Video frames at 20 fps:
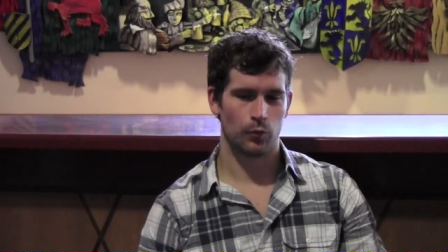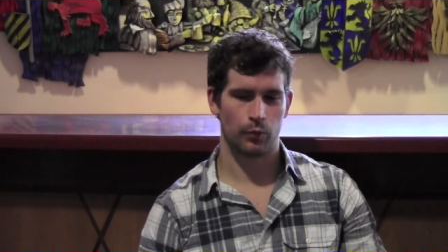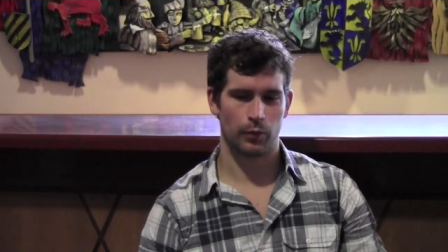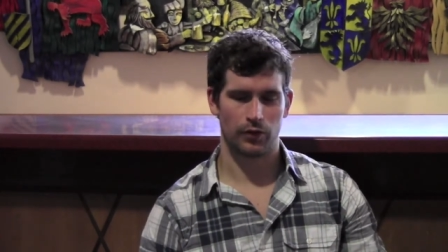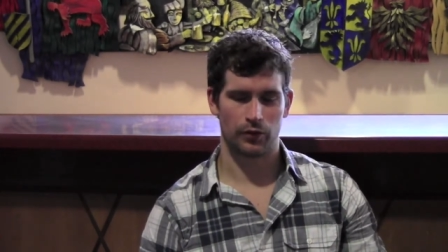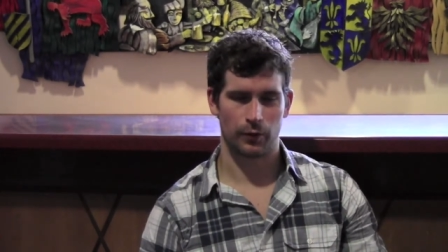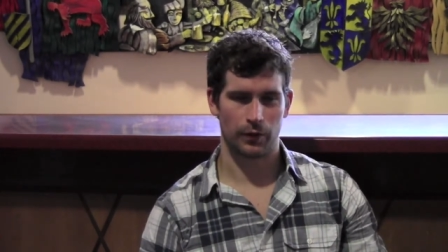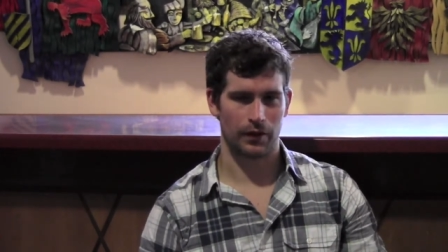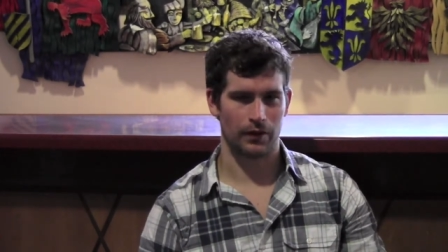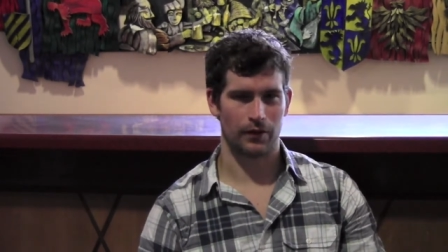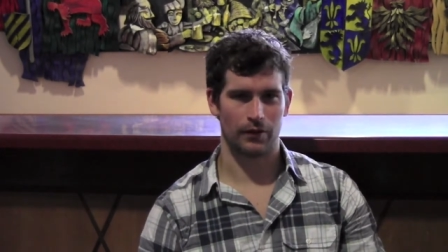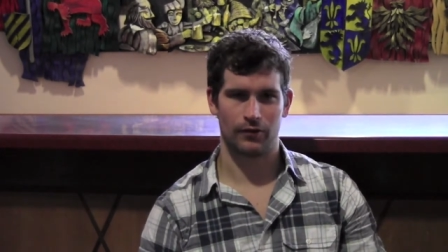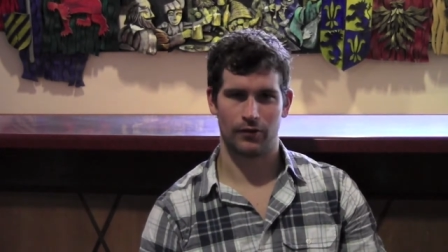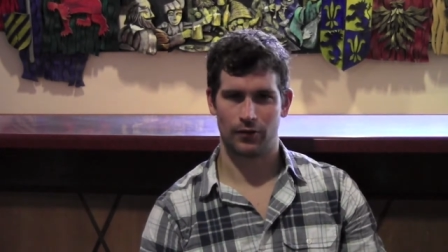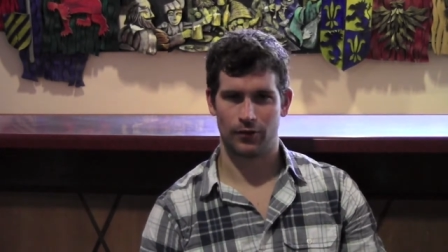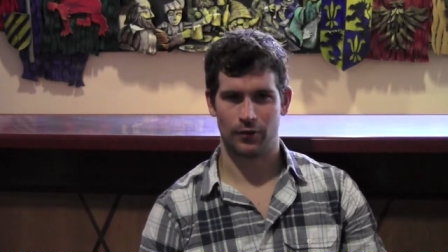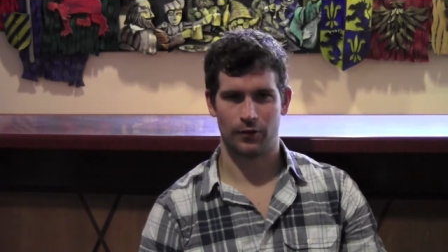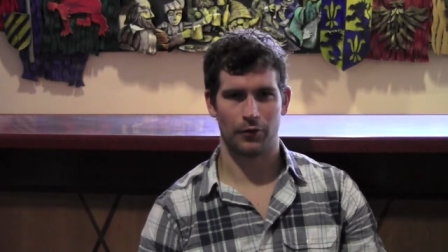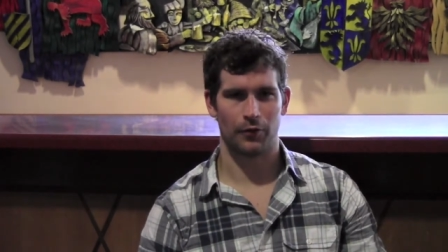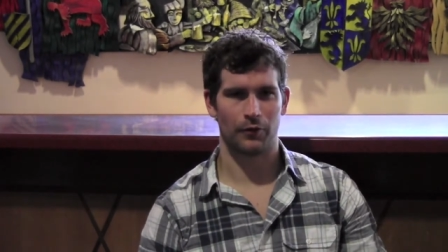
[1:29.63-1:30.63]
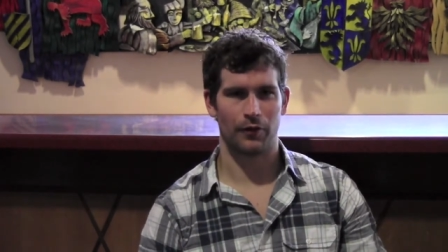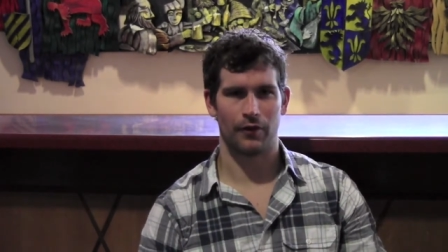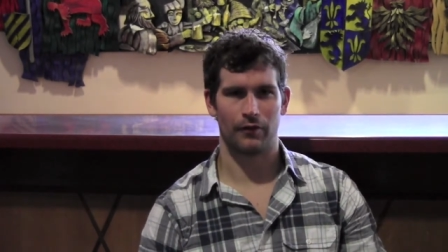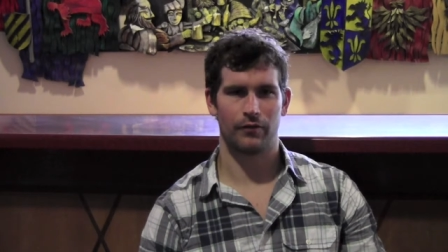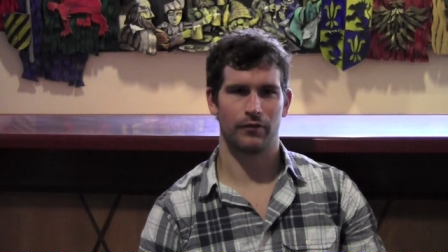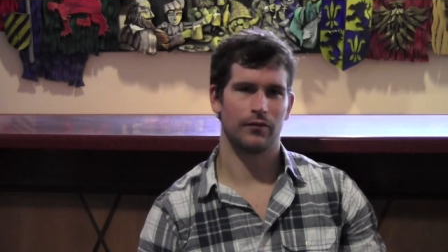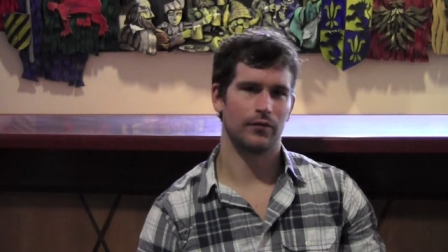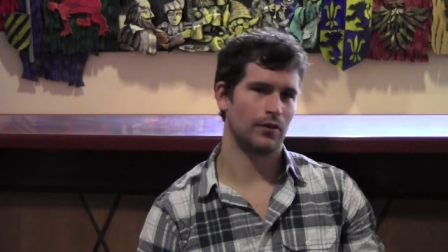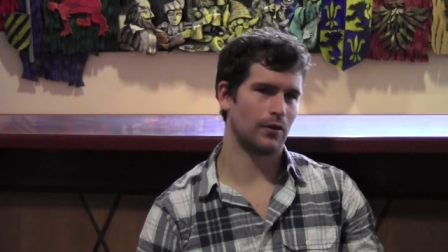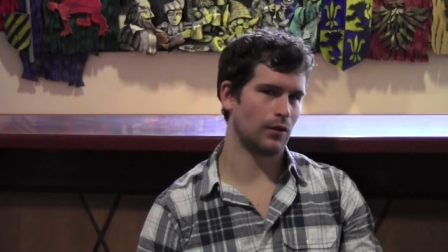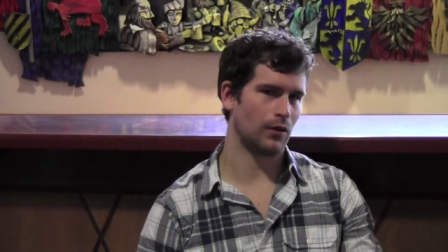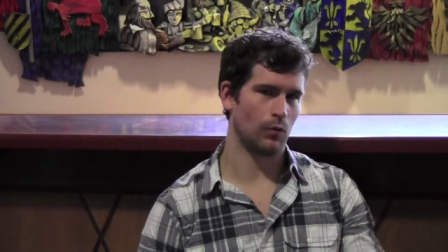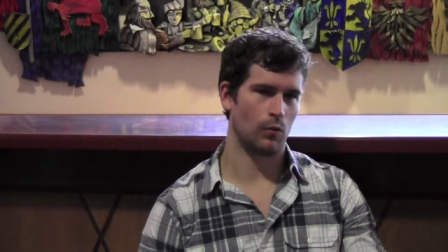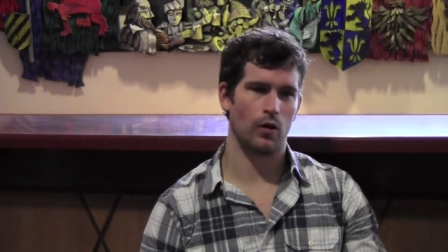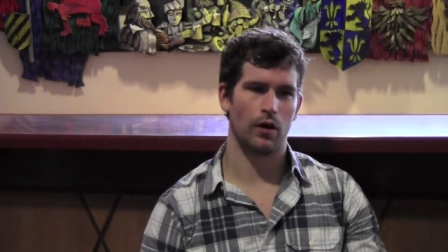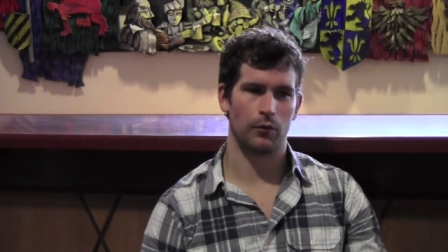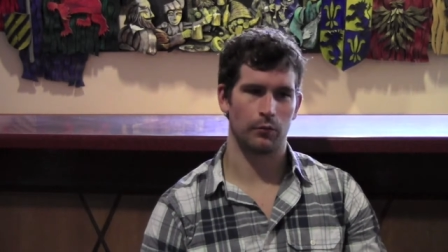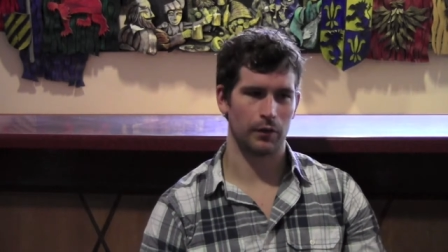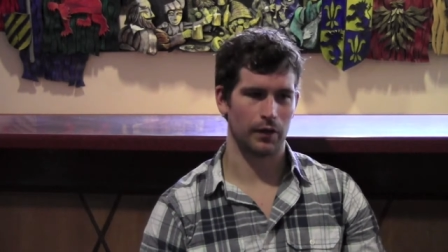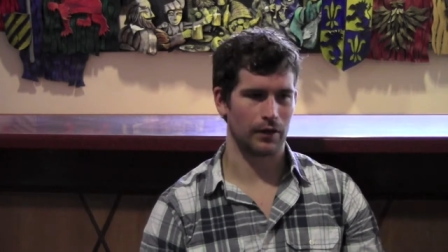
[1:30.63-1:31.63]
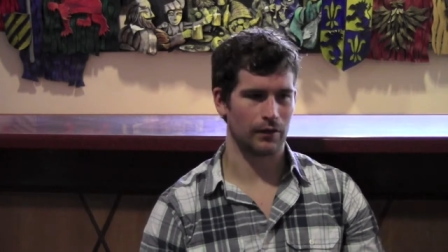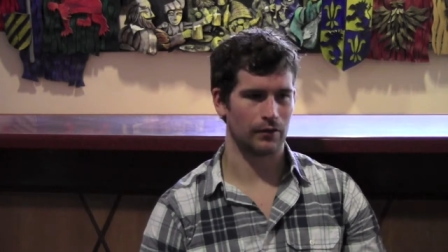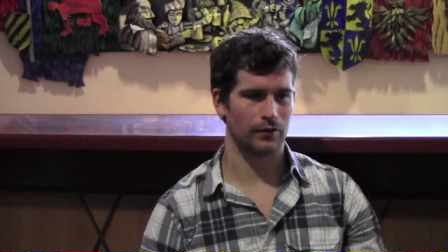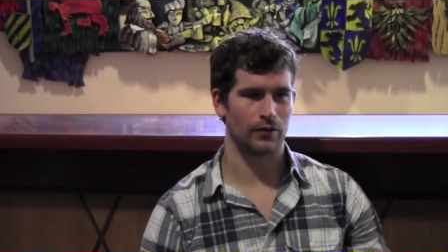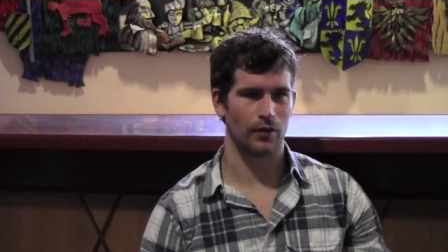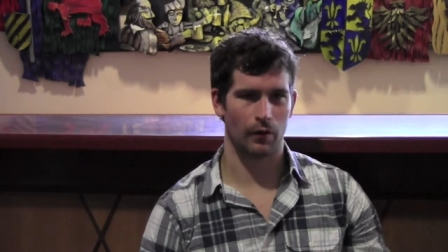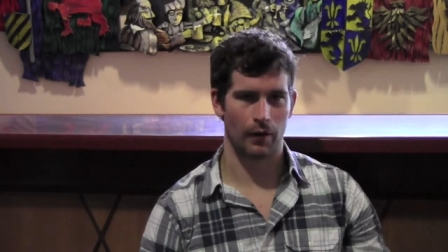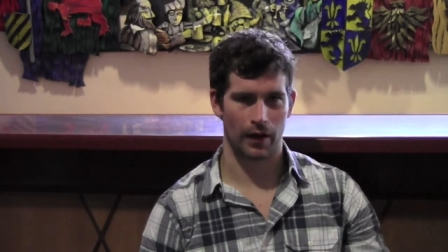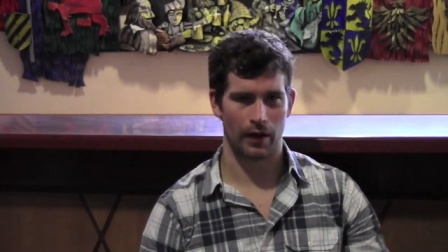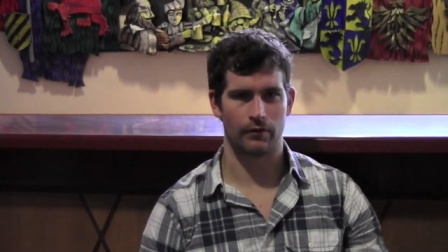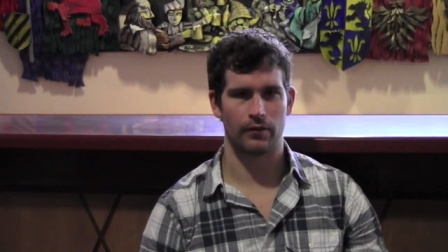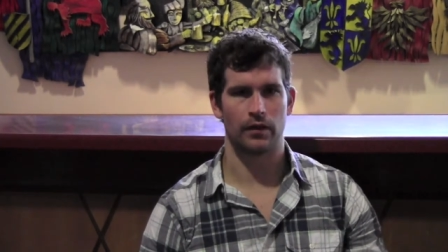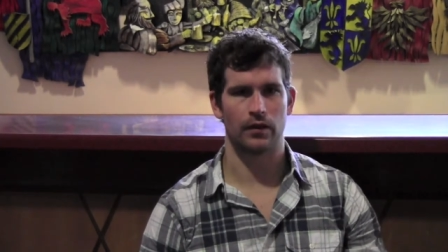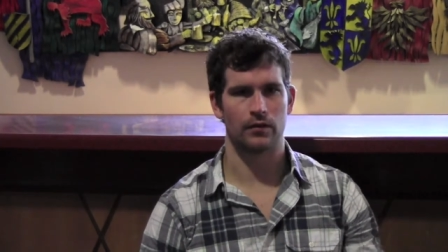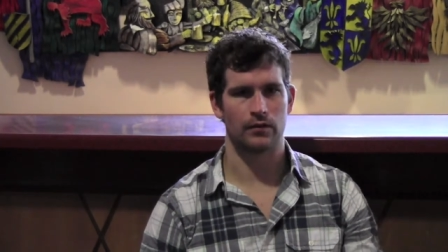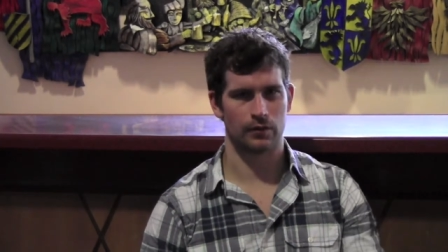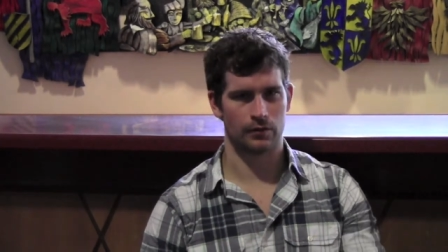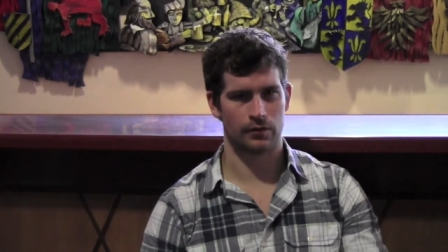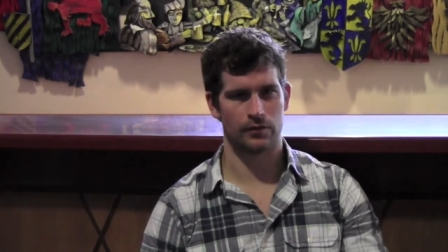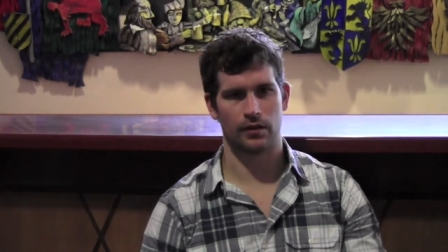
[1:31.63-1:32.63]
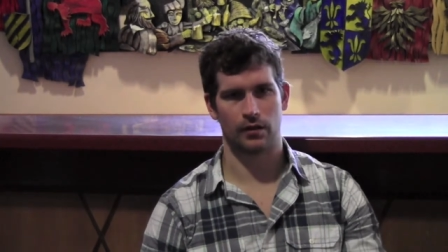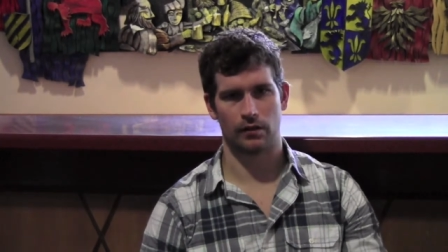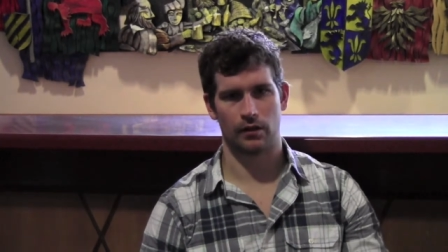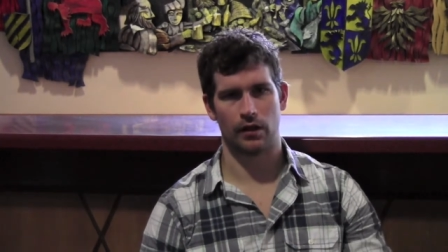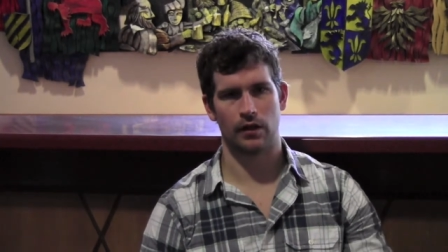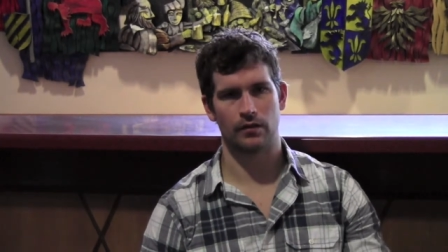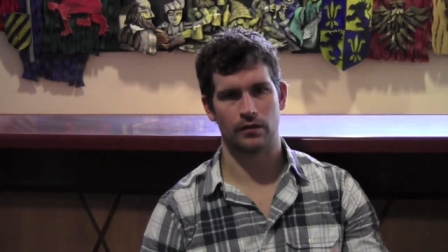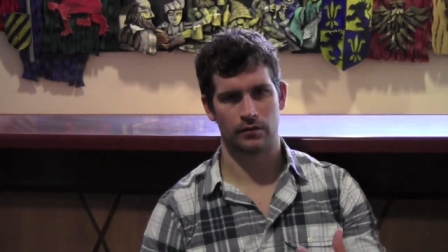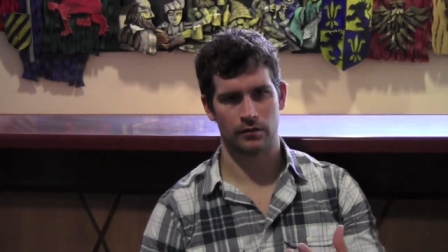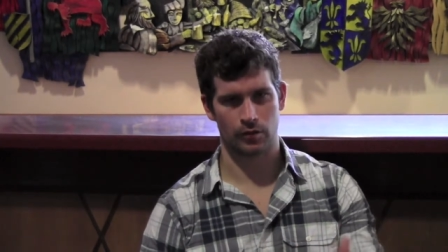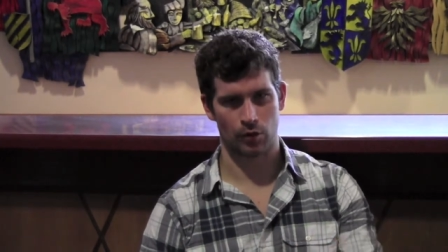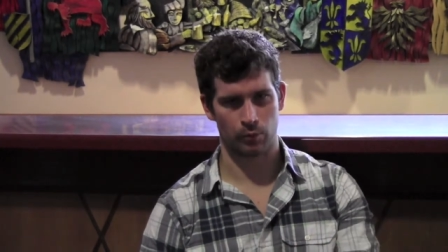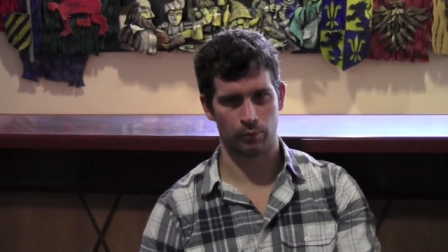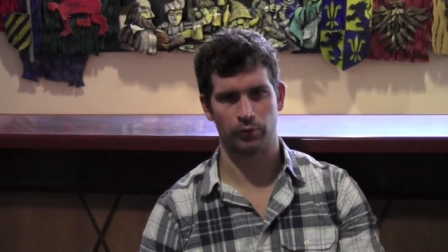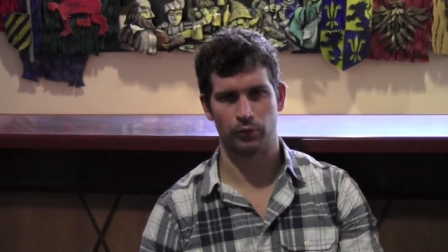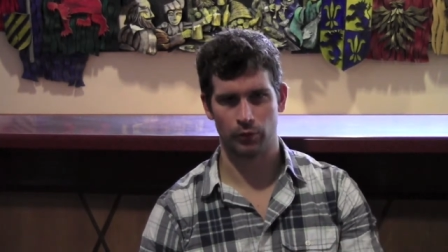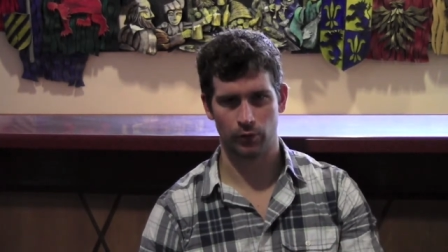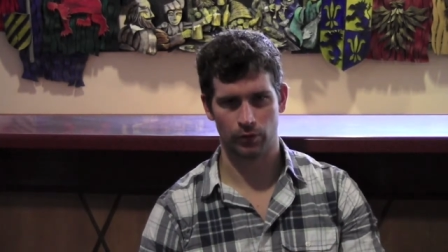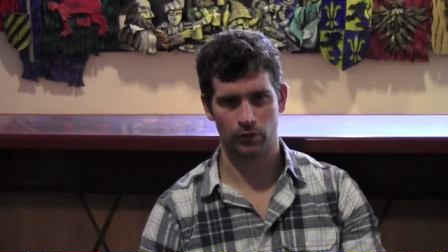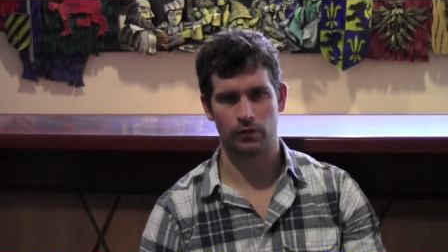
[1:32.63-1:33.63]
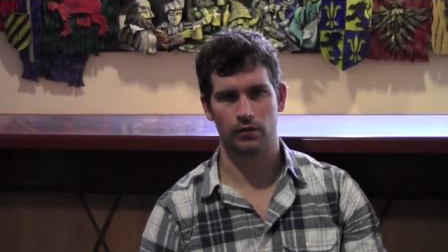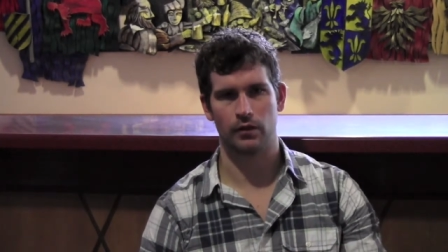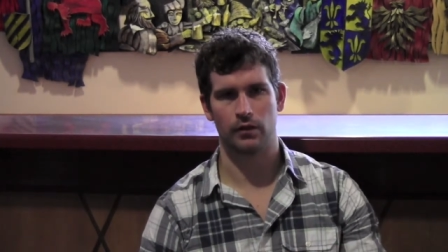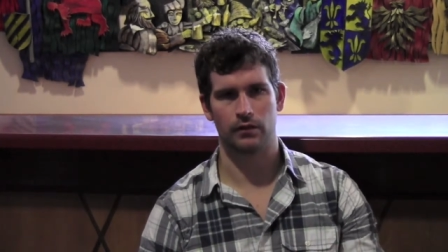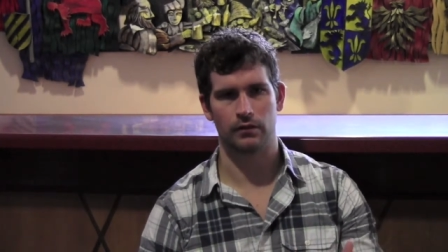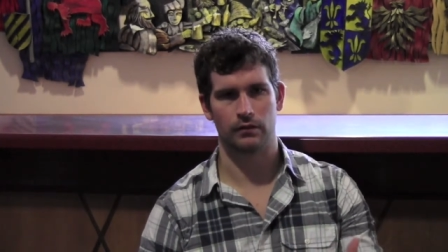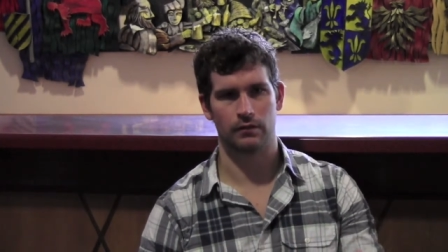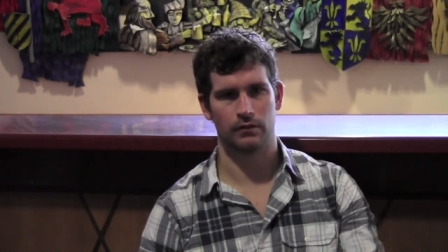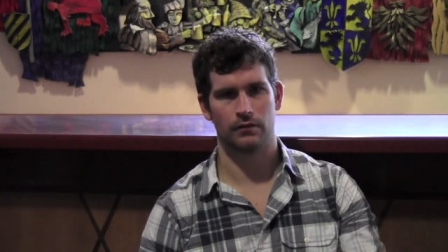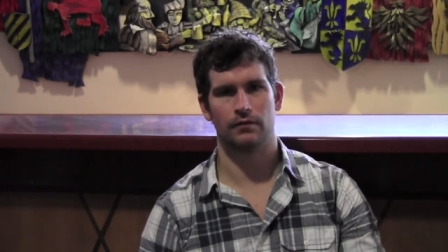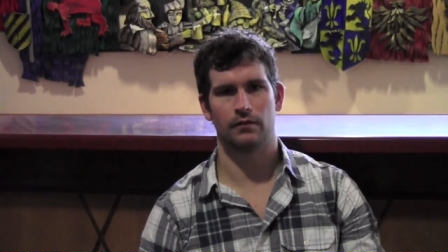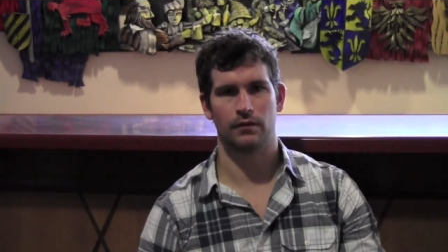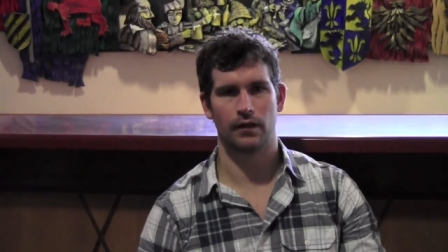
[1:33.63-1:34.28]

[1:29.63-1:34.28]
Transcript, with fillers: between the two of the one being so heavy and so serious and so brutal and